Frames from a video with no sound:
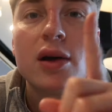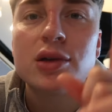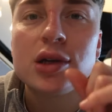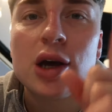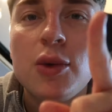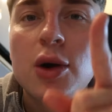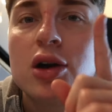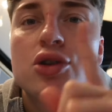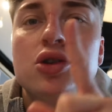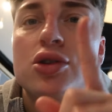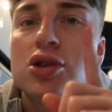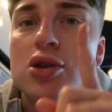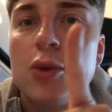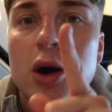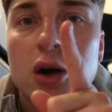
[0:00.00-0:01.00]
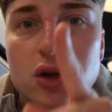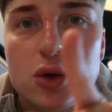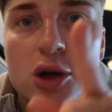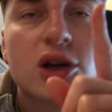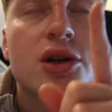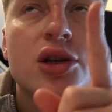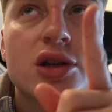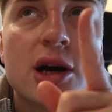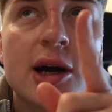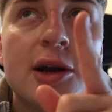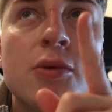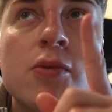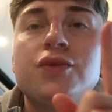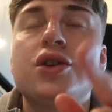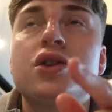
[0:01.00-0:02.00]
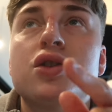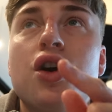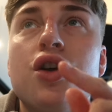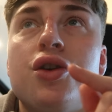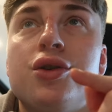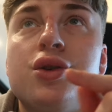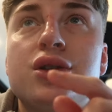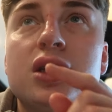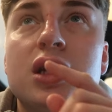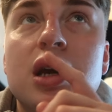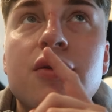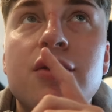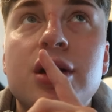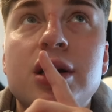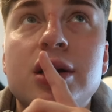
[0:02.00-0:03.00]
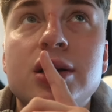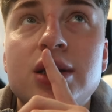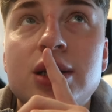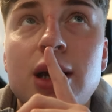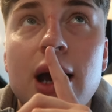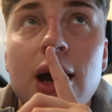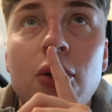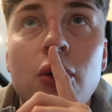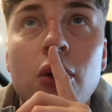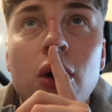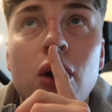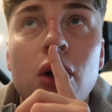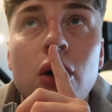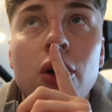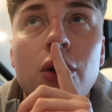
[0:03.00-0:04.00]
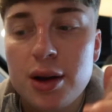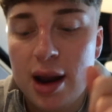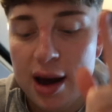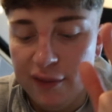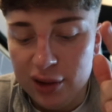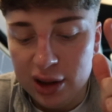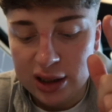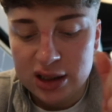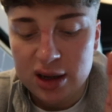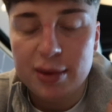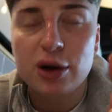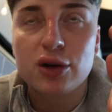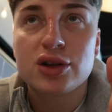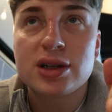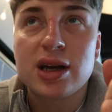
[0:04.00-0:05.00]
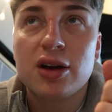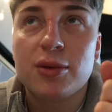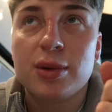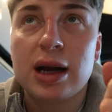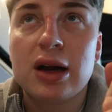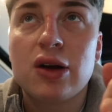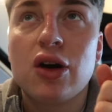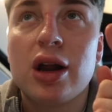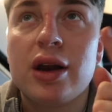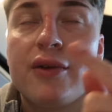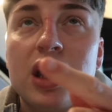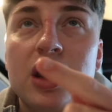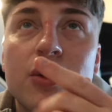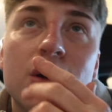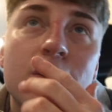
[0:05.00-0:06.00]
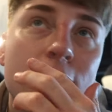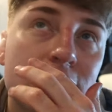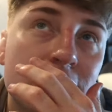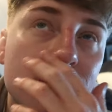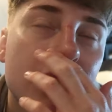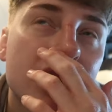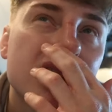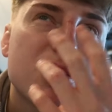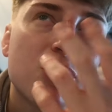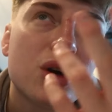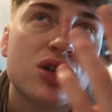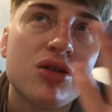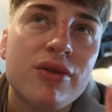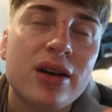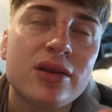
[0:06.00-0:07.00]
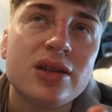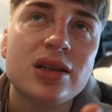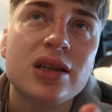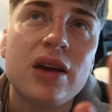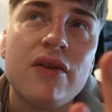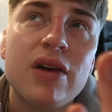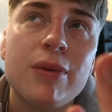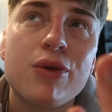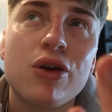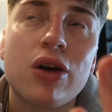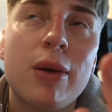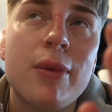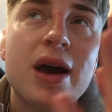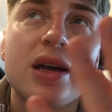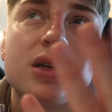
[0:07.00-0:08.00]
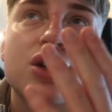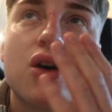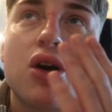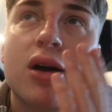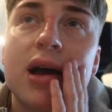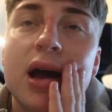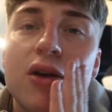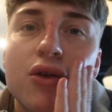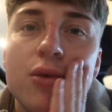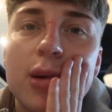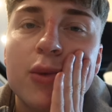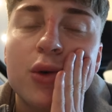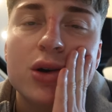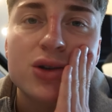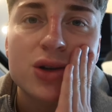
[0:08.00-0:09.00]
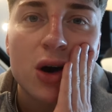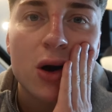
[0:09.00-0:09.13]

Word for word: I'll tell you what I choose to watch trying to decide there's a new series out on Netflix about Griselda Blanco and I really want to watch it because I watched a reality TV programme at age God. I cannot remember what it's